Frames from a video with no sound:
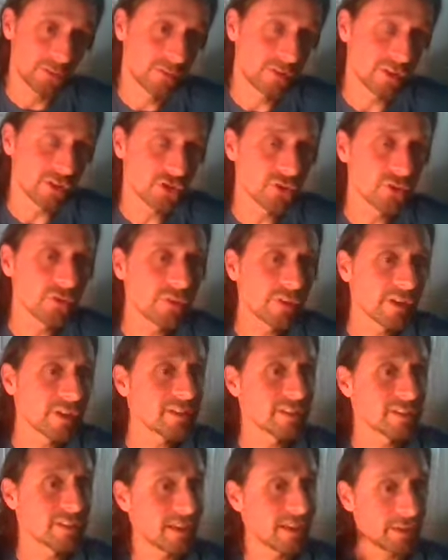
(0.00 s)
the truth is
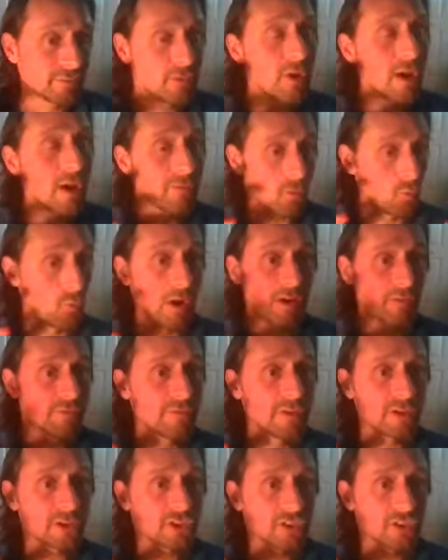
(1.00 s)
that if you have a
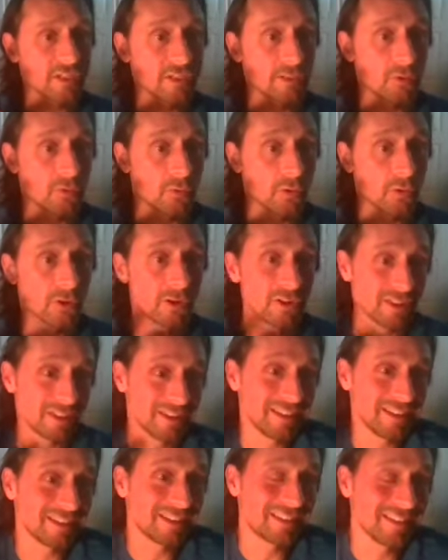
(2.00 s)
well-functioning core,
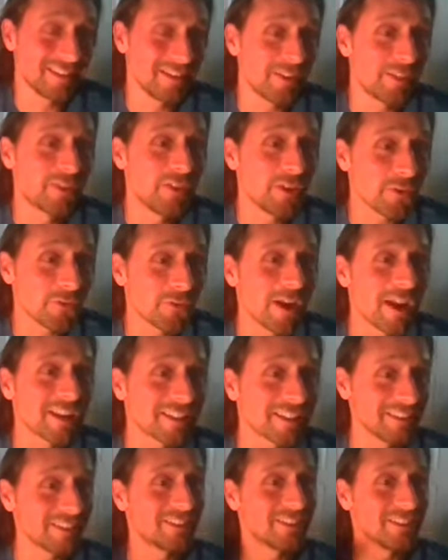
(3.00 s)
you
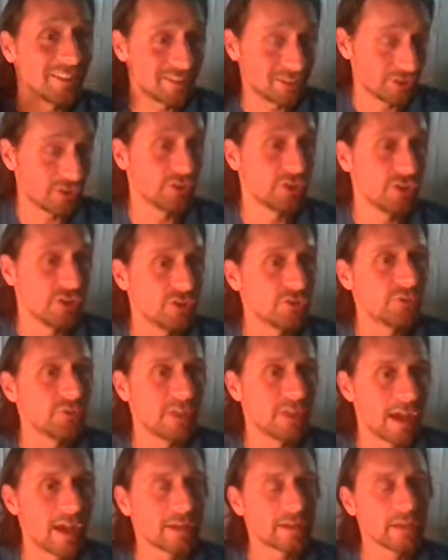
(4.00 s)
theoretically could do
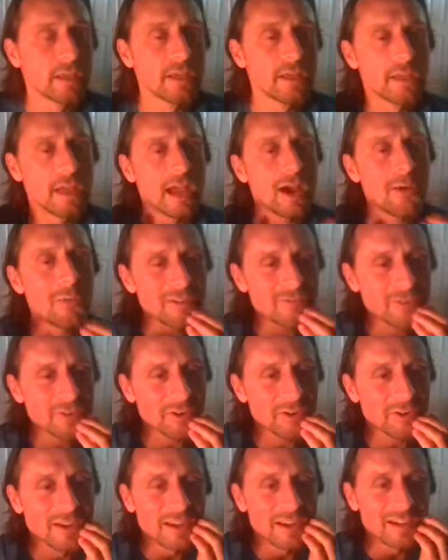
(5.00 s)
that.
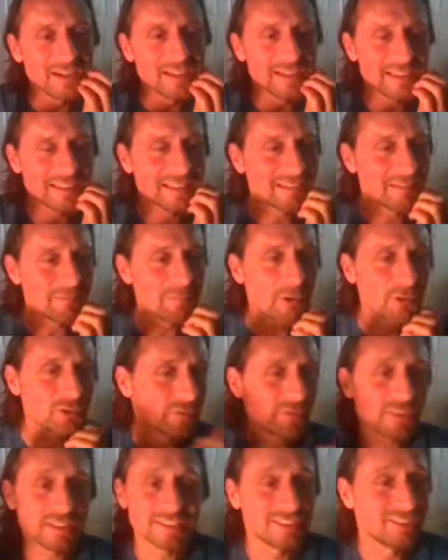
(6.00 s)
However, most
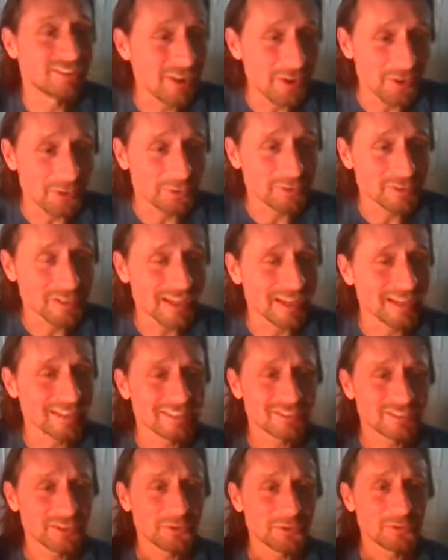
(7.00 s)
of us don't, and
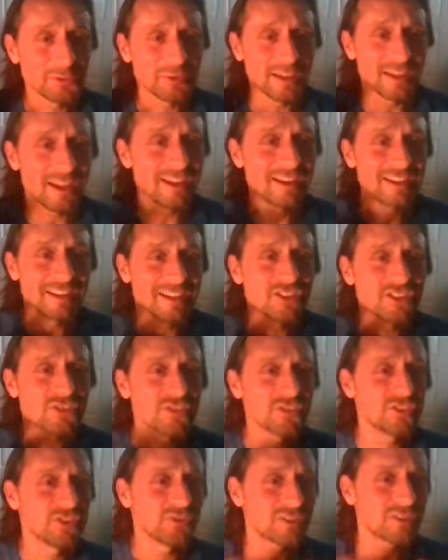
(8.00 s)
so
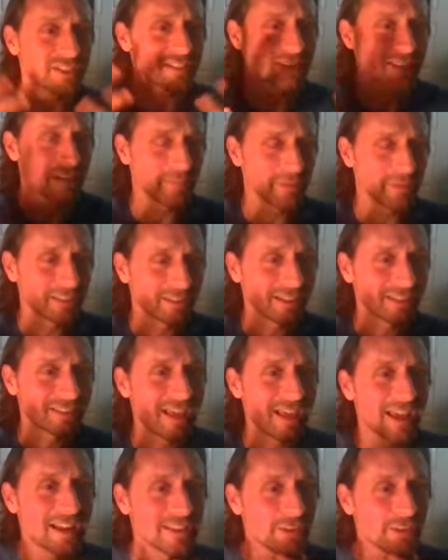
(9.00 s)
introducing something like
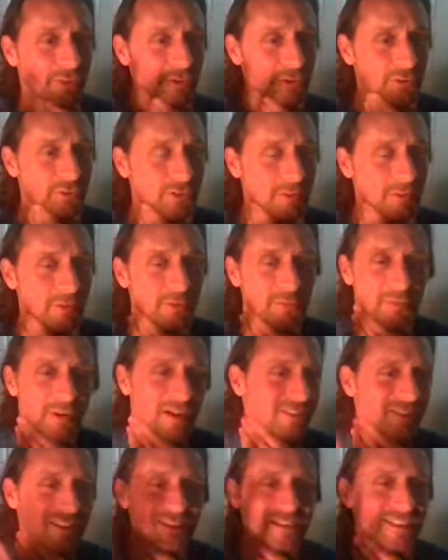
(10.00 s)
that in the third trimester
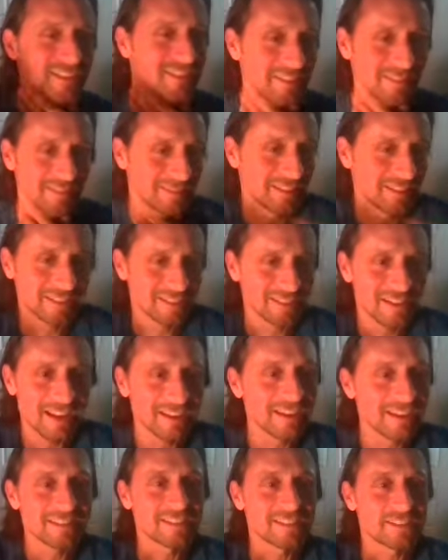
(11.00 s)
probably just doesn't. It's not
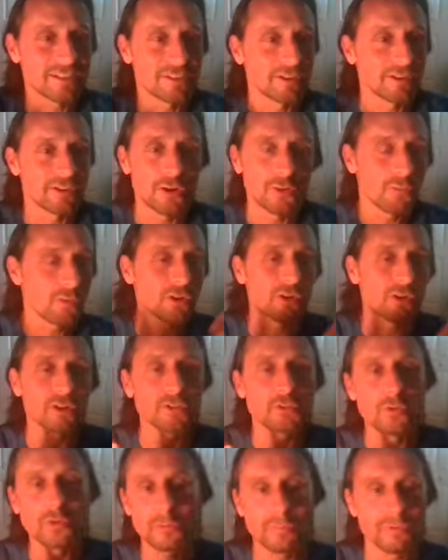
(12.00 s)
necessary. Go work on
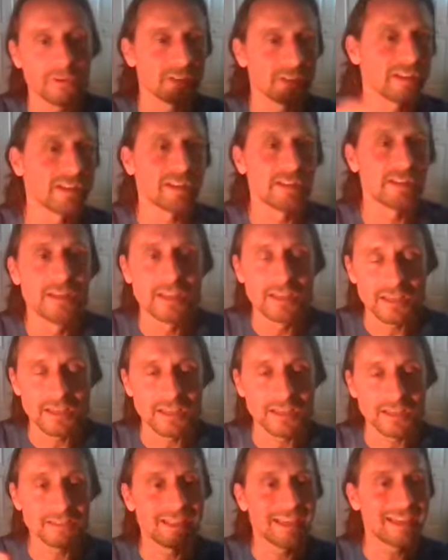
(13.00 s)
core breathing
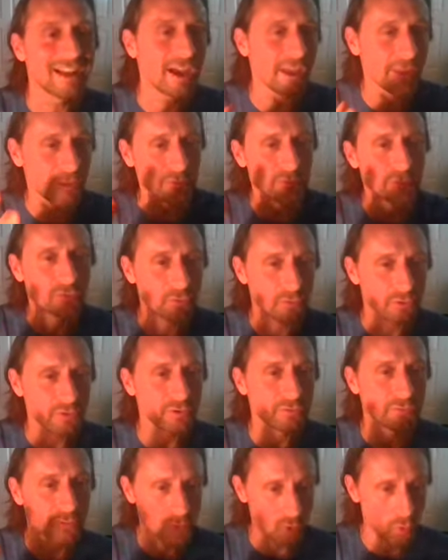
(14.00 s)
and get other sorts
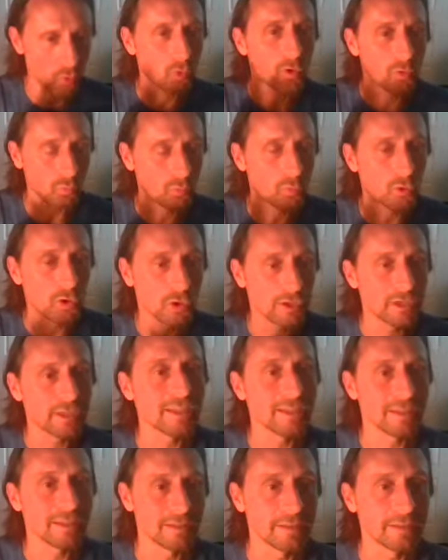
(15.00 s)
of core work
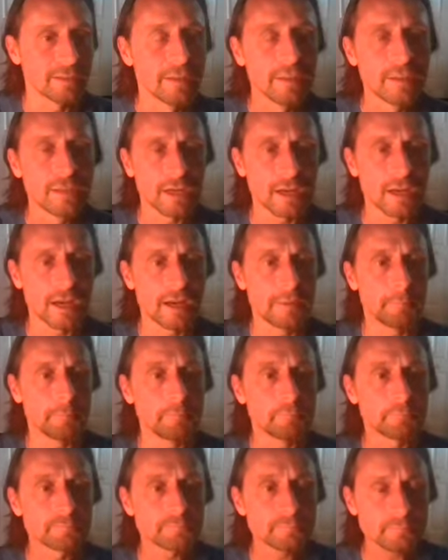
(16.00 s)
in. And
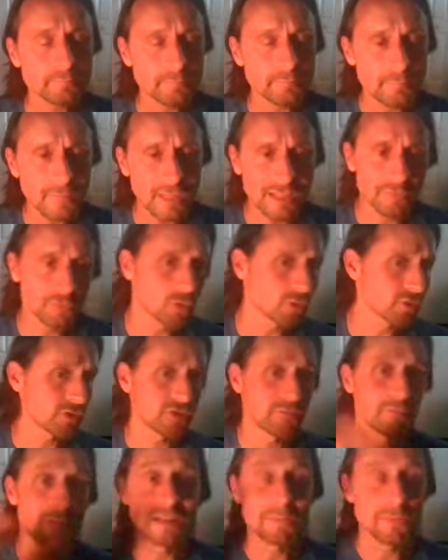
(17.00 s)
of course,
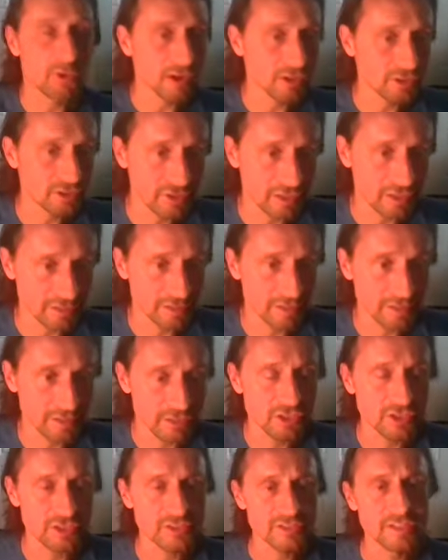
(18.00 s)
there's many more exercises than
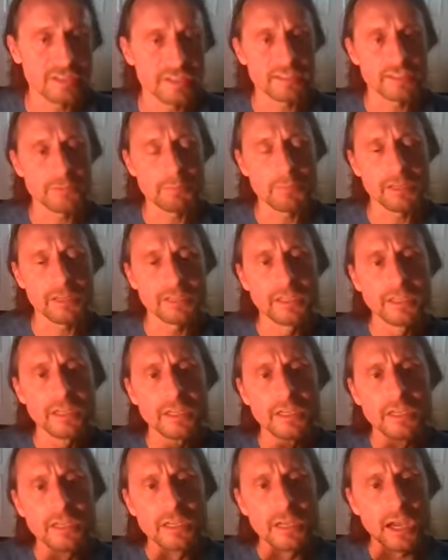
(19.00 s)
just these. But
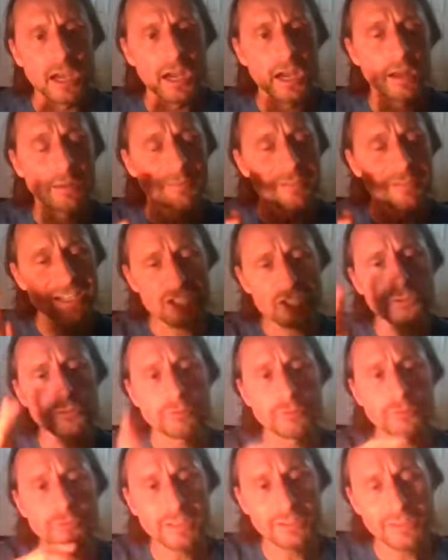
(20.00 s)
did you
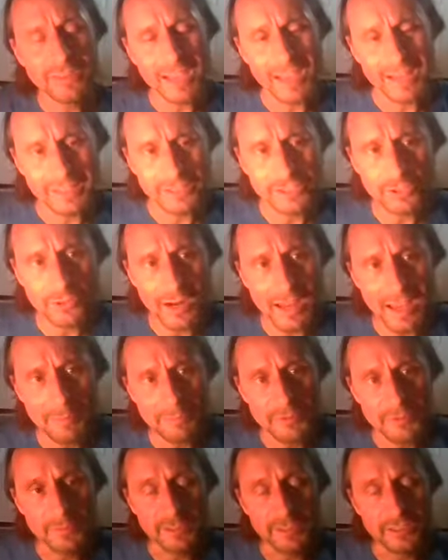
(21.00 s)
feel that in your
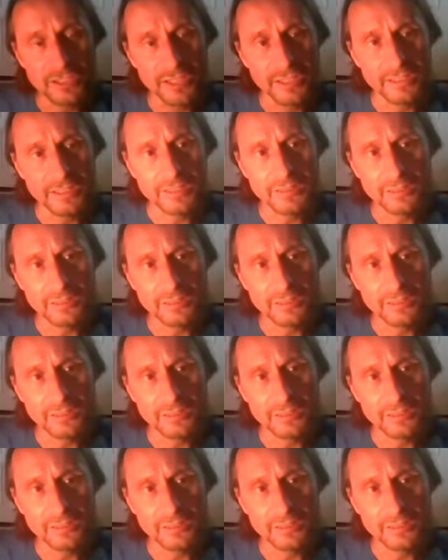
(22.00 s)
abdomen, Jen?